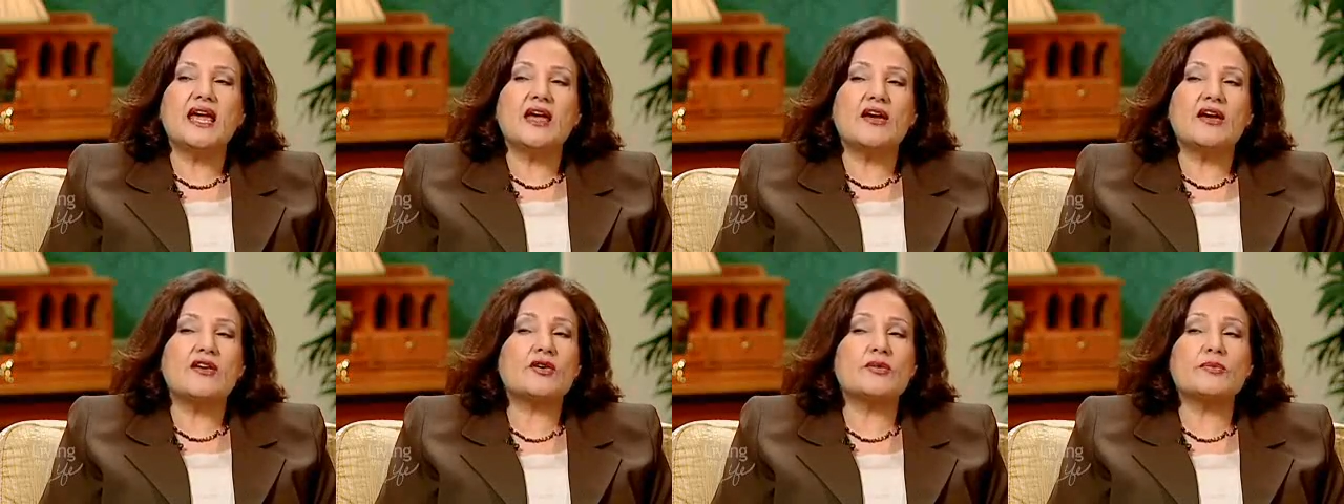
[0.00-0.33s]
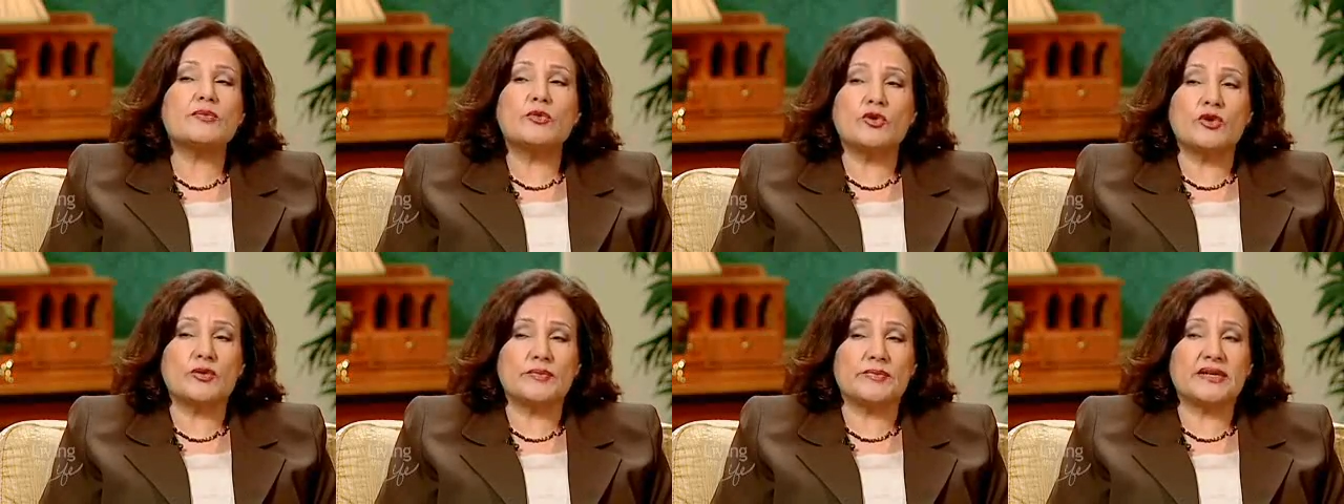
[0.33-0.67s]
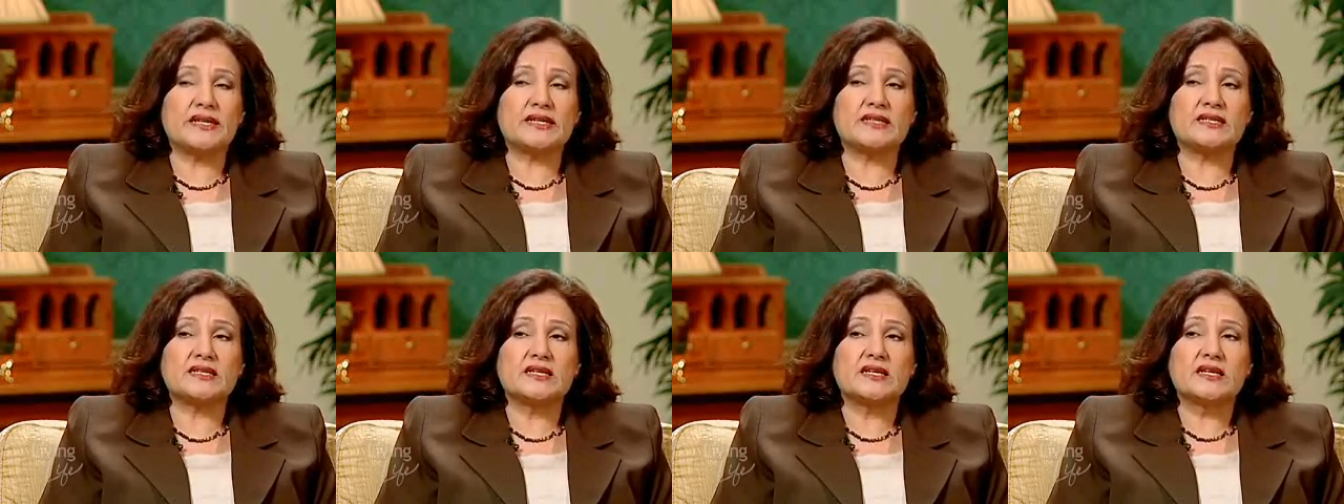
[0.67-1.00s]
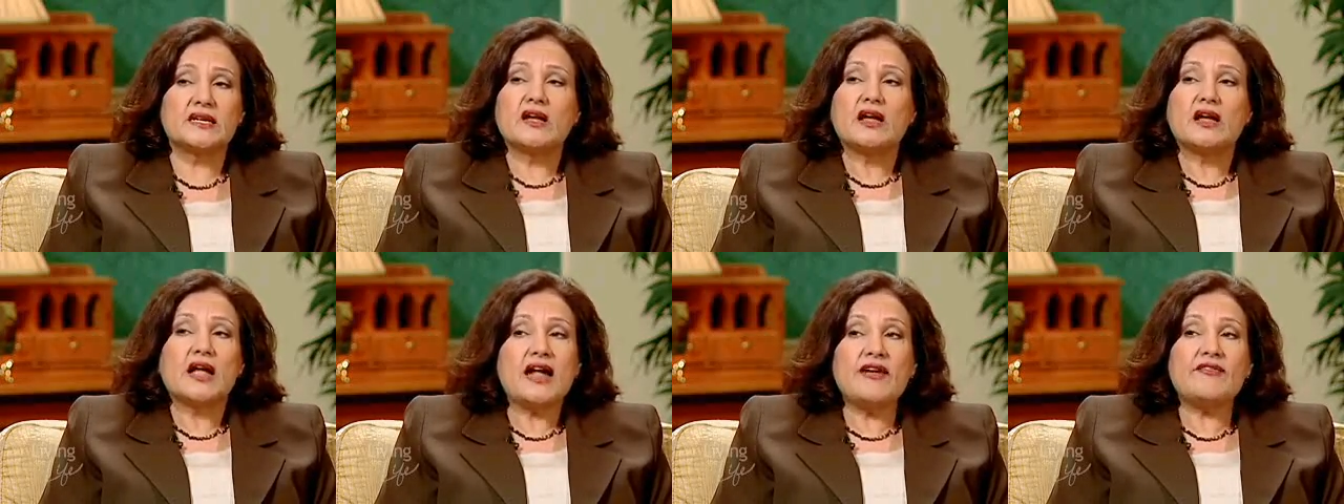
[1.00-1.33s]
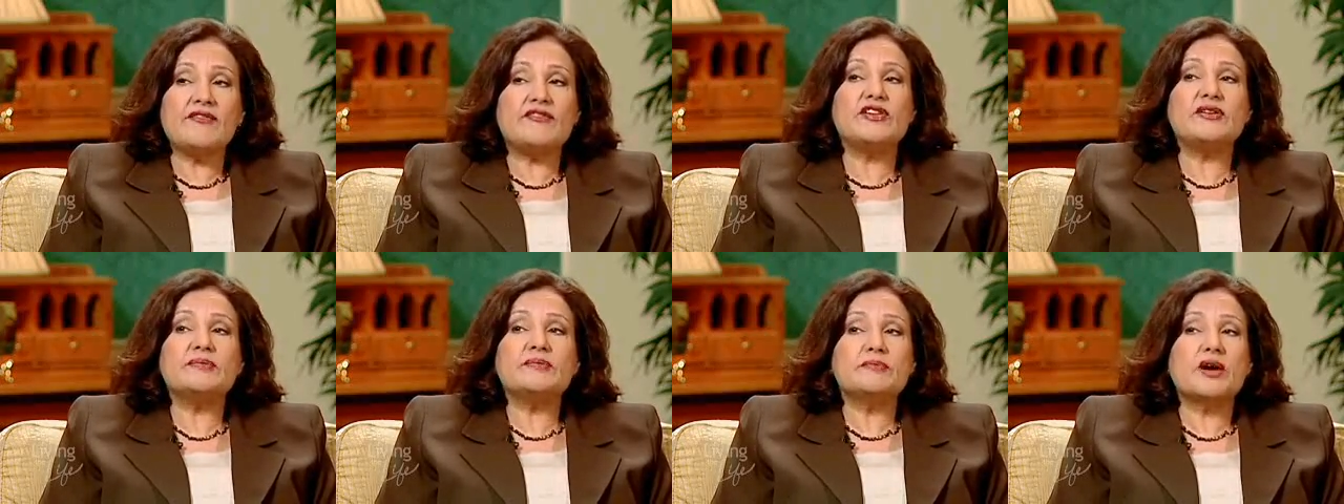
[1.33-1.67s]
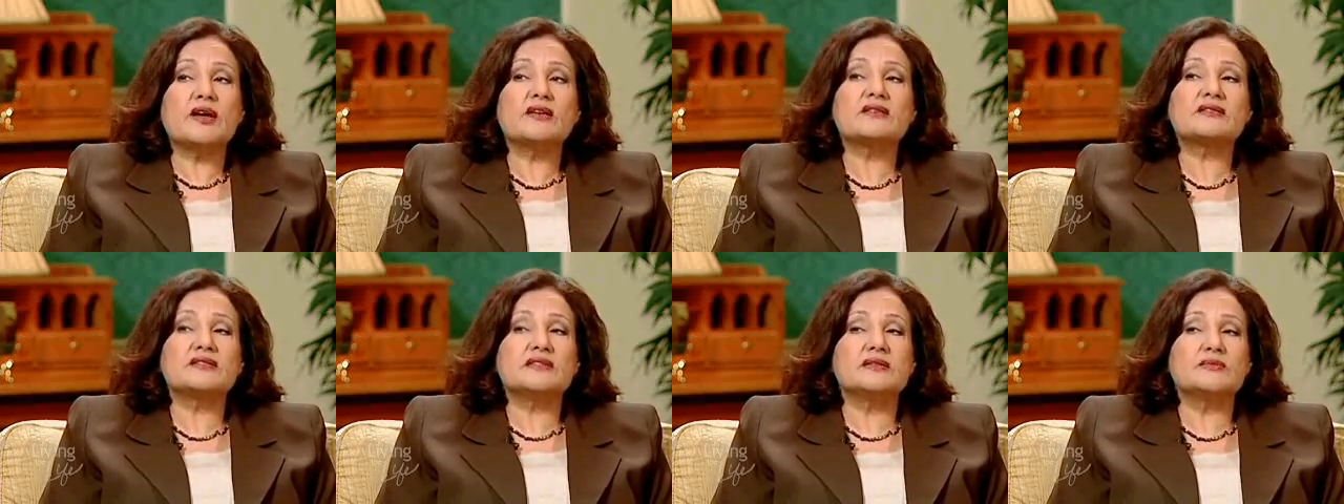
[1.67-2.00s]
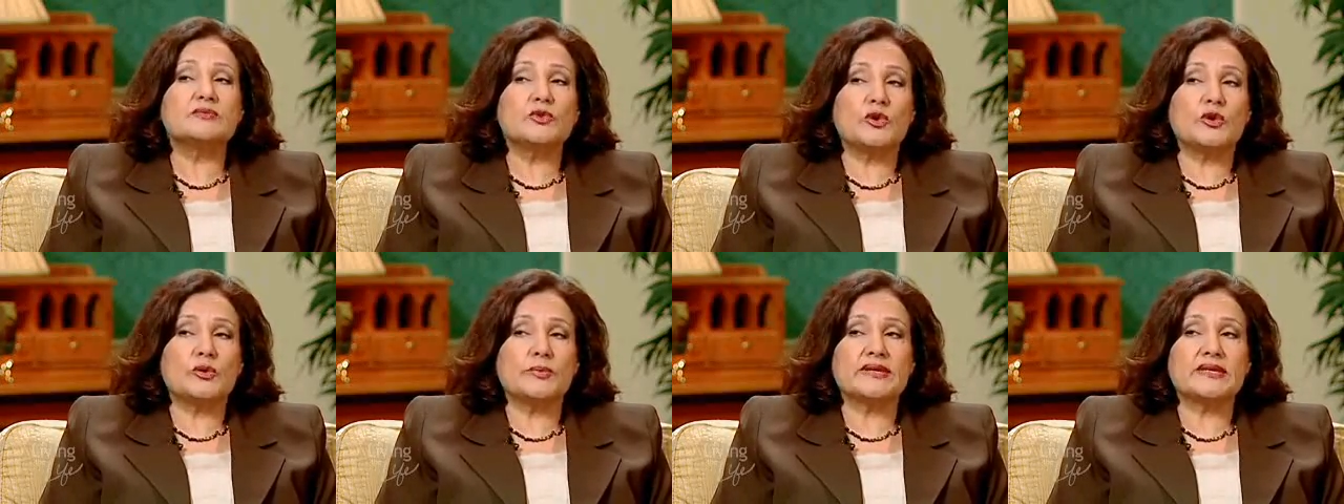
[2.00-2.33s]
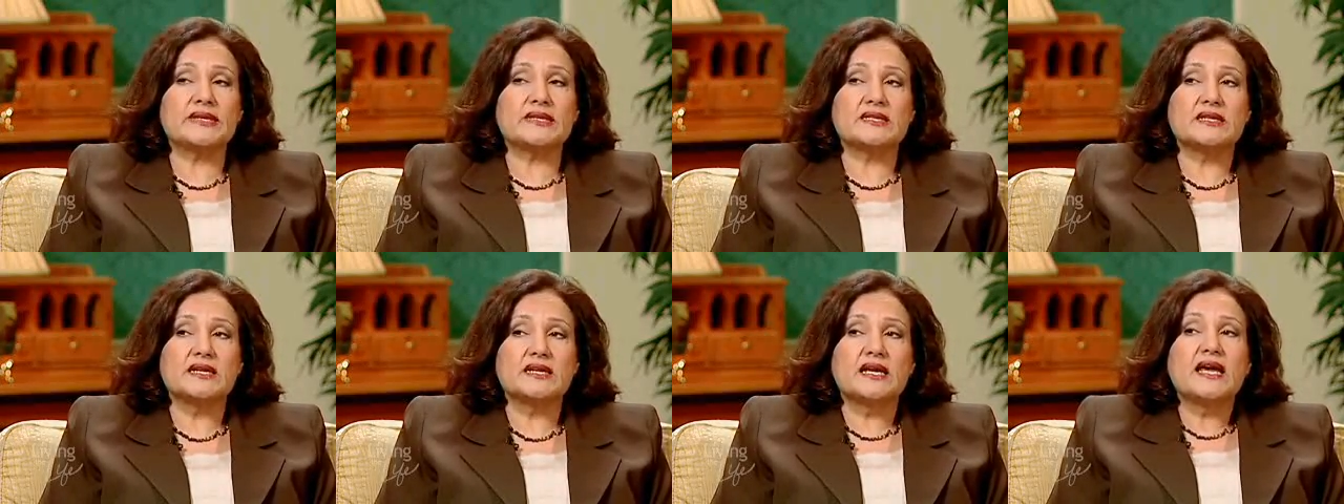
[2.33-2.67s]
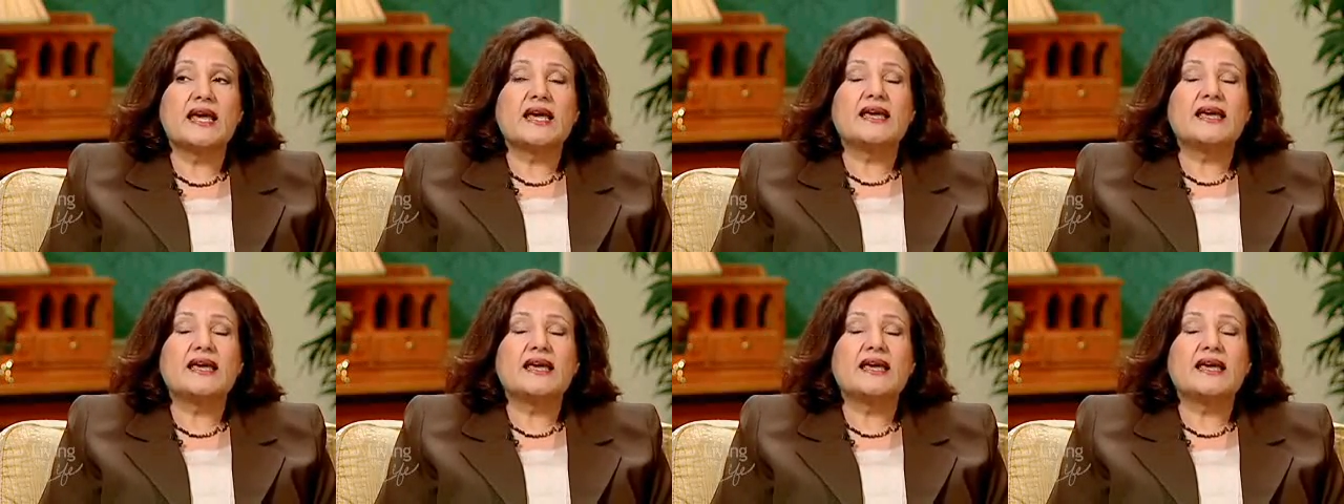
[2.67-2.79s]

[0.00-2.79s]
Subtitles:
Arab woman, every Muslim woman,